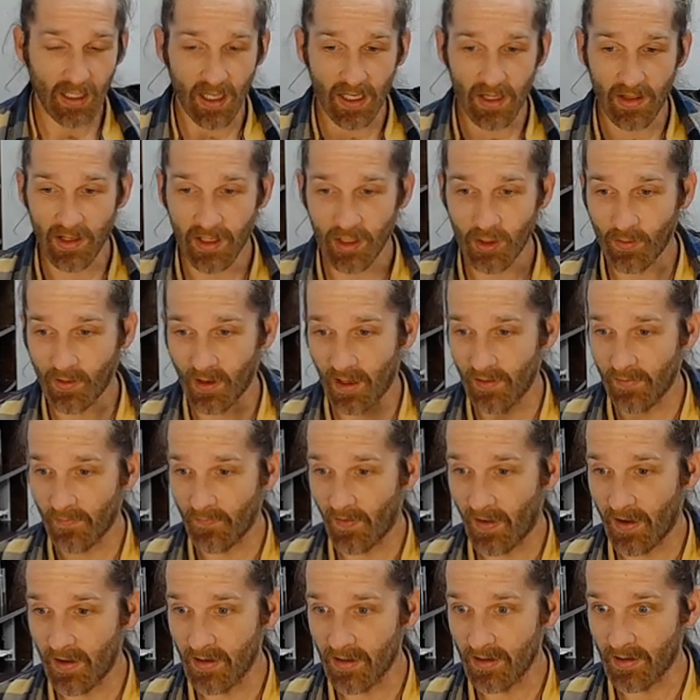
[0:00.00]
and then you got
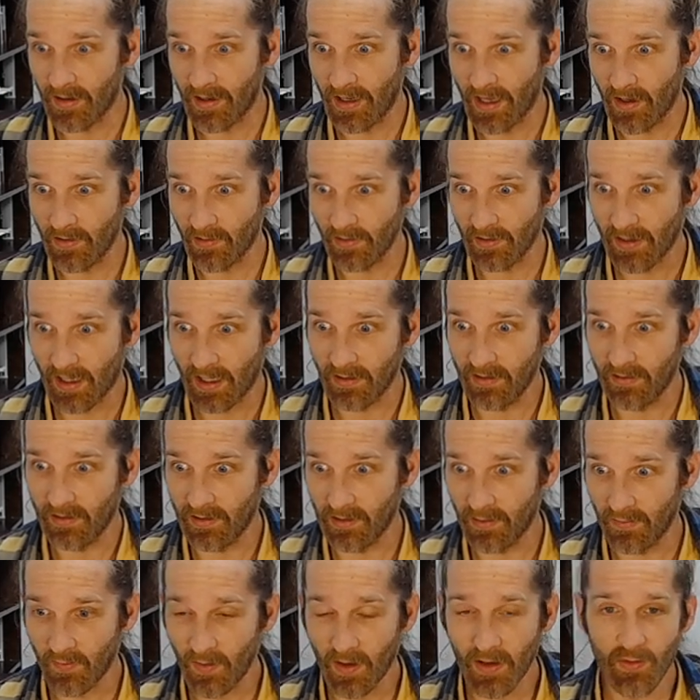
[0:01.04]
fired and now you're not, you need
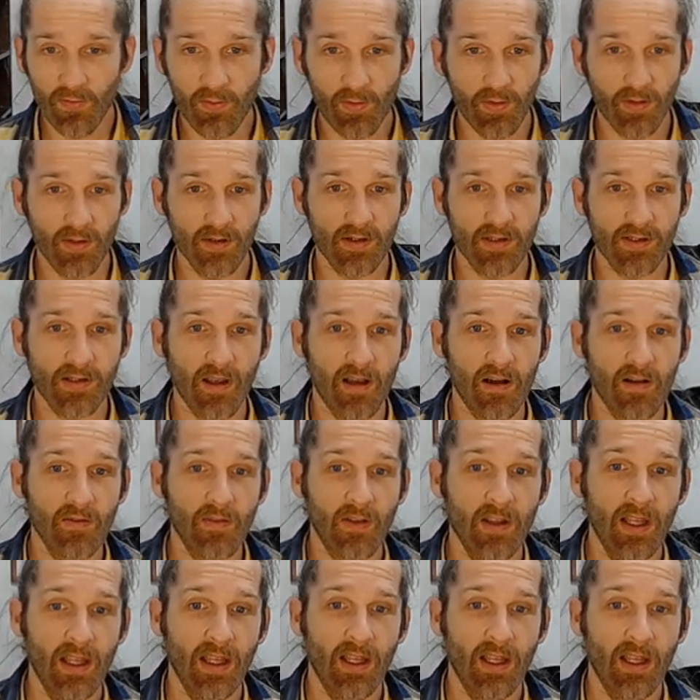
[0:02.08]
to fend for yourself.